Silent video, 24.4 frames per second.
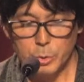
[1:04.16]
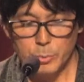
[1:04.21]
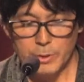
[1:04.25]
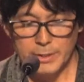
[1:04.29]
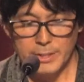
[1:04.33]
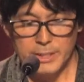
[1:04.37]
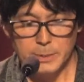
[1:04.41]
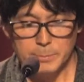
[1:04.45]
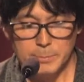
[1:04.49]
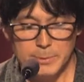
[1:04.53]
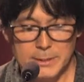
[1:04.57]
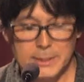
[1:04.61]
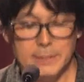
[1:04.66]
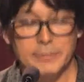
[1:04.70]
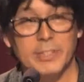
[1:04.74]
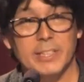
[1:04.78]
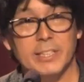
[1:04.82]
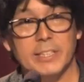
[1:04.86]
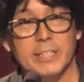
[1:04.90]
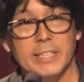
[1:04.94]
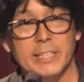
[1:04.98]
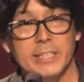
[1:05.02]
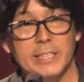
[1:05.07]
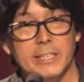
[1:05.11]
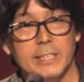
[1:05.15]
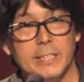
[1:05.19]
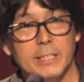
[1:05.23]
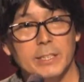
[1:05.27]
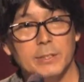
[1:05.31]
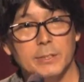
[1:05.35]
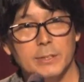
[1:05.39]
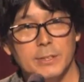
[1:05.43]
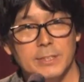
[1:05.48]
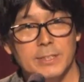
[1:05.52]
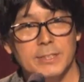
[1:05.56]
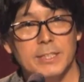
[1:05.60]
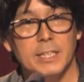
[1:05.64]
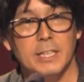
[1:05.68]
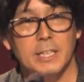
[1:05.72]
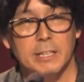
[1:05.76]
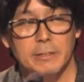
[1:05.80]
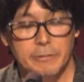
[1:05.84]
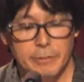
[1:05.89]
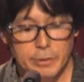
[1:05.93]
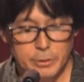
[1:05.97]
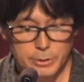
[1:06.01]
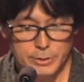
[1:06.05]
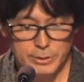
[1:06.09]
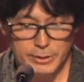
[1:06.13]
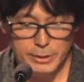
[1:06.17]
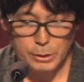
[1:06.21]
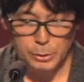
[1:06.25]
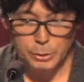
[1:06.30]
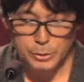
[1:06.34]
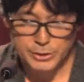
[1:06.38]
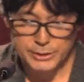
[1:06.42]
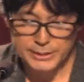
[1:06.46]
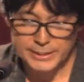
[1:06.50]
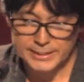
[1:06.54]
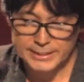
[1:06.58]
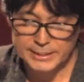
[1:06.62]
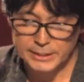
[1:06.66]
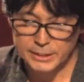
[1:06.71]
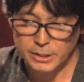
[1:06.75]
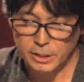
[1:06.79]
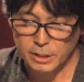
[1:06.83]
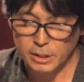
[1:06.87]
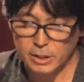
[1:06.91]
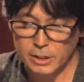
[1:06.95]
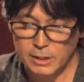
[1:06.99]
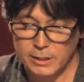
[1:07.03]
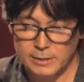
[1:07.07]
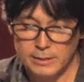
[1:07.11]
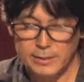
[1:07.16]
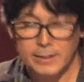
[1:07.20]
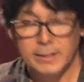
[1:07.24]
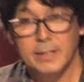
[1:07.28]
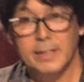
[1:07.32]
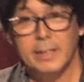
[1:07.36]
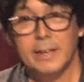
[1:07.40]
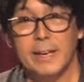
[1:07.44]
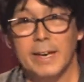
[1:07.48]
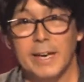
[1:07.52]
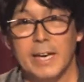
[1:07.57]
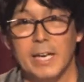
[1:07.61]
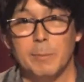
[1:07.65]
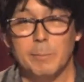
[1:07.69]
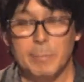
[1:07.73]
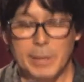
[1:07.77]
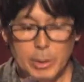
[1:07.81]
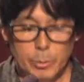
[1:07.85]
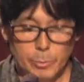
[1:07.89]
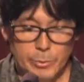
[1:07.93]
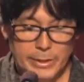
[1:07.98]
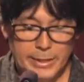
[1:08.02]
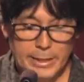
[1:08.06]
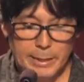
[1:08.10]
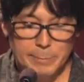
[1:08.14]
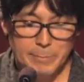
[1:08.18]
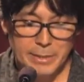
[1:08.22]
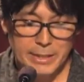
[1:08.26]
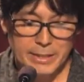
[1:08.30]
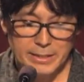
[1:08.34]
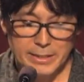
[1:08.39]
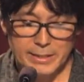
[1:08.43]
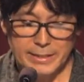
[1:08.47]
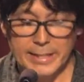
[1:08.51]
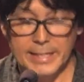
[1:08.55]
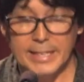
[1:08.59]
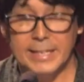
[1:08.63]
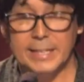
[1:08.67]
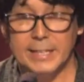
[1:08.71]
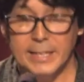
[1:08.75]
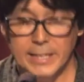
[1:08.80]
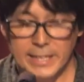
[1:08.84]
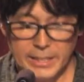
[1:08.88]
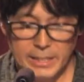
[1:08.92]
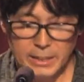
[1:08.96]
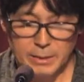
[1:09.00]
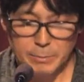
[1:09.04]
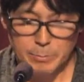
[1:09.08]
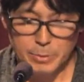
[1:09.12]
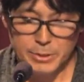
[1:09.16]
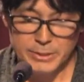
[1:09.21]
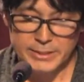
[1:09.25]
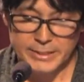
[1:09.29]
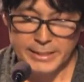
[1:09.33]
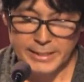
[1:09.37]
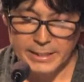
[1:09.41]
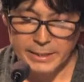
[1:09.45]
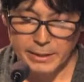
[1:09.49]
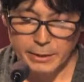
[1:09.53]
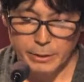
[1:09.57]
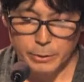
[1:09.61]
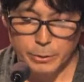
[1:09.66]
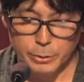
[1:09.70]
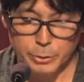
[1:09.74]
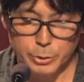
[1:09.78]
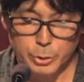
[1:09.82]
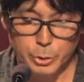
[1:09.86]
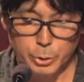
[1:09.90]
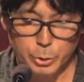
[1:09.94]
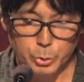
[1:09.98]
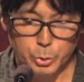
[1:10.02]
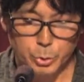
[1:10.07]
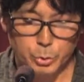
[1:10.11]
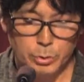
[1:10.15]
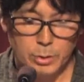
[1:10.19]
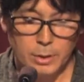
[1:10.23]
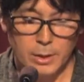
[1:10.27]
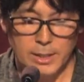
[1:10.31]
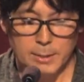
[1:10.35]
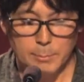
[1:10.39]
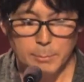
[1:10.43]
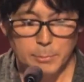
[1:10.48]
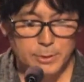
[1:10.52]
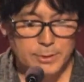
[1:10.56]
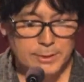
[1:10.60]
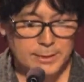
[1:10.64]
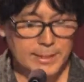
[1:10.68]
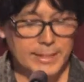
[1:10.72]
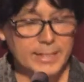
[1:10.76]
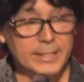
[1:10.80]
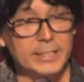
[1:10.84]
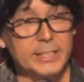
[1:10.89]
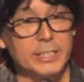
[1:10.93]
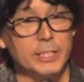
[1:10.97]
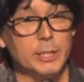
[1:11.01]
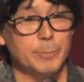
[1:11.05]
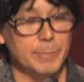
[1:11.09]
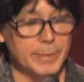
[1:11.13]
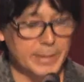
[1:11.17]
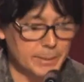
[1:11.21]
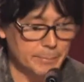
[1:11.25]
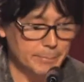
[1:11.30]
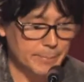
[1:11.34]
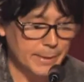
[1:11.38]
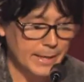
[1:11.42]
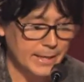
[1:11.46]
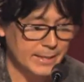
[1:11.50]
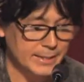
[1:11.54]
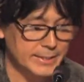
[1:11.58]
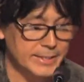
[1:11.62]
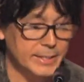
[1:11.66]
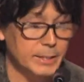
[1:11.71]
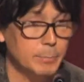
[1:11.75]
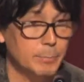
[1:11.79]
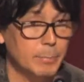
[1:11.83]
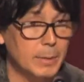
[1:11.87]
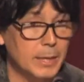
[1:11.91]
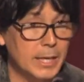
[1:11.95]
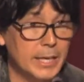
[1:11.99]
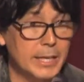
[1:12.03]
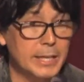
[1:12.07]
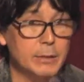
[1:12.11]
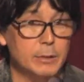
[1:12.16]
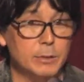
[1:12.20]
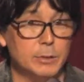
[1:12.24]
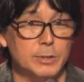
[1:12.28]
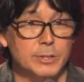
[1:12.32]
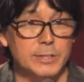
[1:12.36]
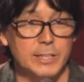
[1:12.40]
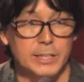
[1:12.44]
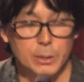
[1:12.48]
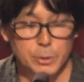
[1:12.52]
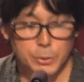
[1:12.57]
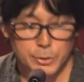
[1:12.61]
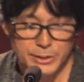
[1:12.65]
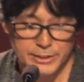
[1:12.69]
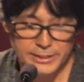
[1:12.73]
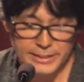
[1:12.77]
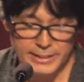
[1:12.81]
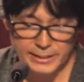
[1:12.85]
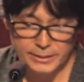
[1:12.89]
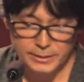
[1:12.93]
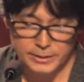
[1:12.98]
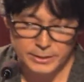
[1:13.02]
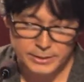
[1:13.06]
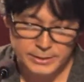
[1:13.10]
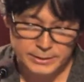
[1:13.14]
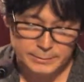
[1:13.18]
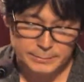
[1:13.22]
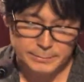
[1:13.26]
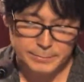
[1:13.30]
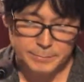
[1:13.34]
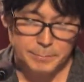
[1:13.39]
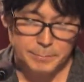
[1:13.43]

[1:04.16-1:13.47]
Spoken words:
what the specific details of those negotiations are. And by we, I mean the 99%, those who are most likely to be impacted by those negotiators.